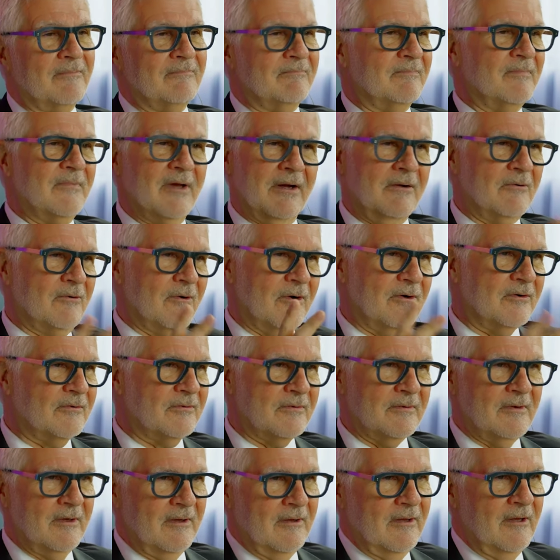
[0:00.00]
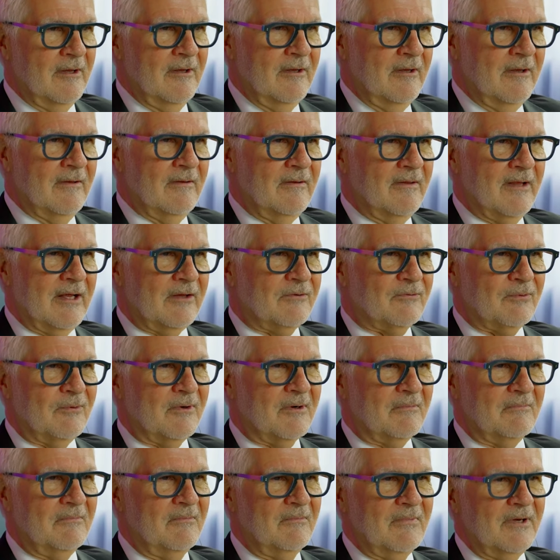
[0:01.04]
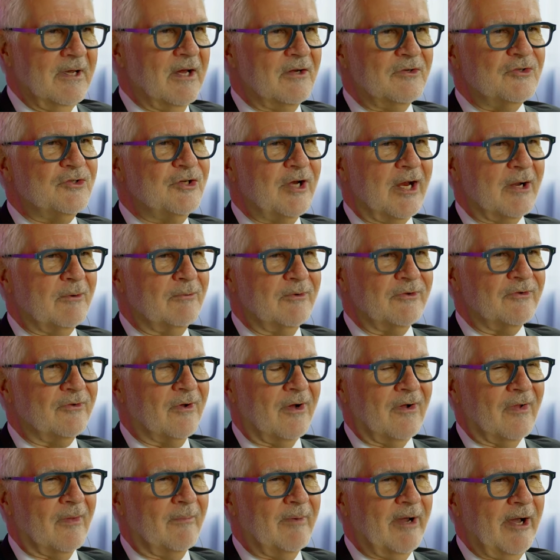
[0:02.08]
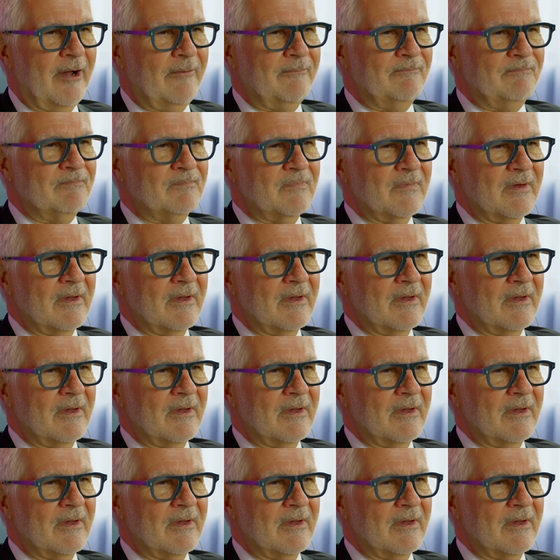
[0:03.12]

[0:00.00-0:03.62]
And, and of course, that's what gut check was all about. Right.